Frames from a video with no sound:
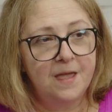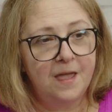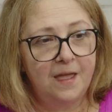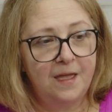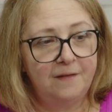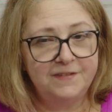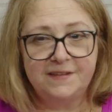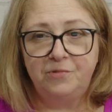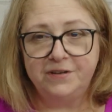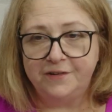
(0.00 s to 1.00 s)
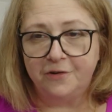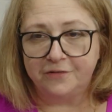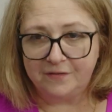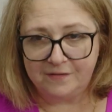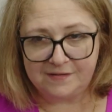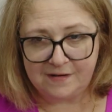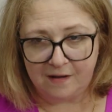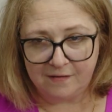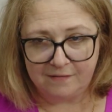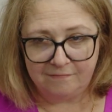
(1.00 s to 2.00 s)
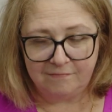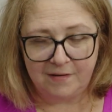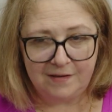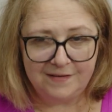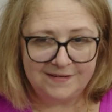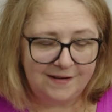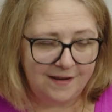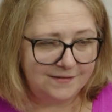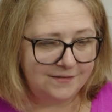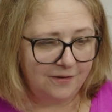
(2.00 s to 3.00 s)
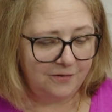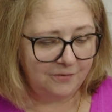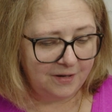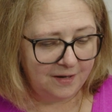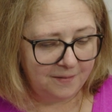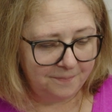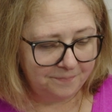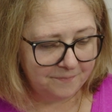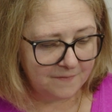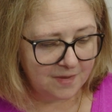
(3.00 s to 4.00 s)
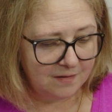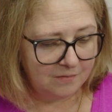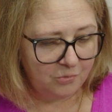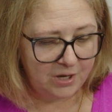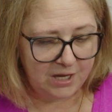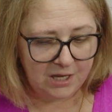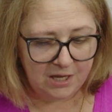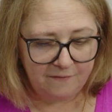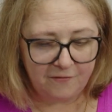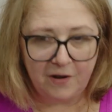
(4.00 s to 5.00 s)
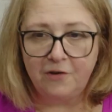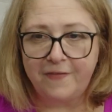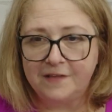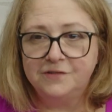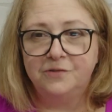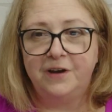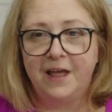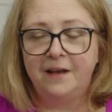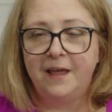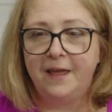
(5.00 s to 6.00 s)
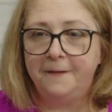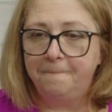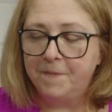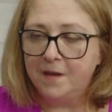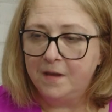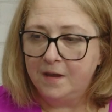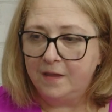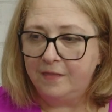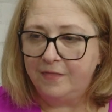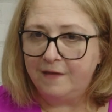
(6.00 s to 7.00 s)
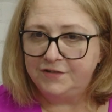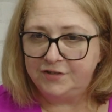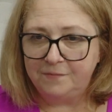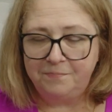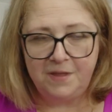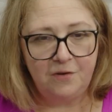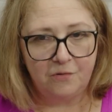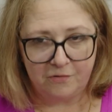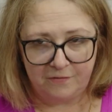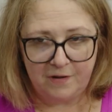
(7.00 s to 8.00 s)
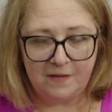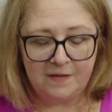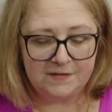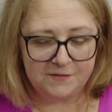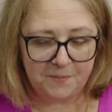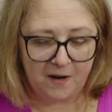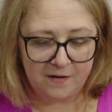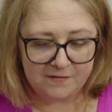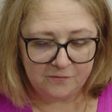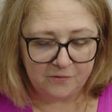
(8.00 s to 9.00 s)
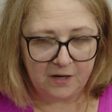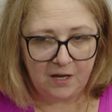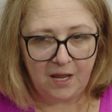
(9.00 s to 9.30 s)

And for some reason it got stuck in the States. So we finally got that sorted out, and they've shipped me the order, and this is part of this order.